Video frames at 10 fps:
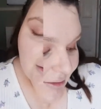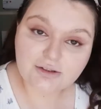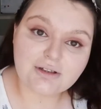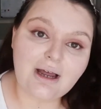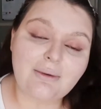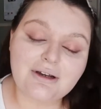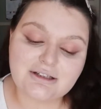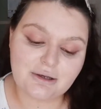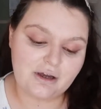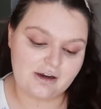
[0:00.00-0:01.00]
So now we're
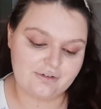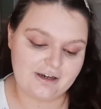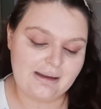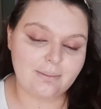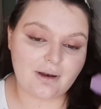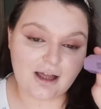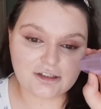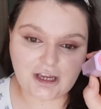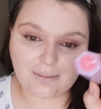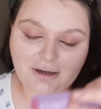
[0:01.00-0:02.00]
going to do a cream
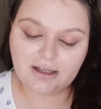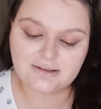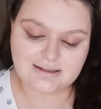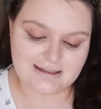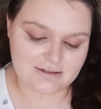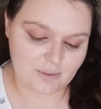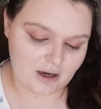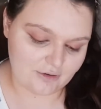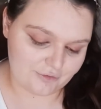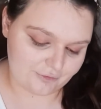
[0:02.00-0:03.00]
blush. I'm going to use this
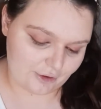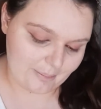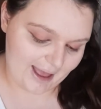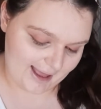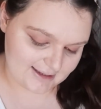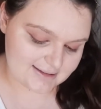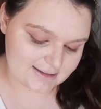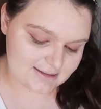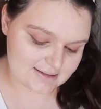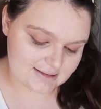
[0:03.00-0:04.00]
one from
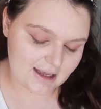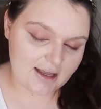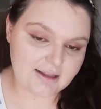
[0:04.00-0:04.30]
Essence.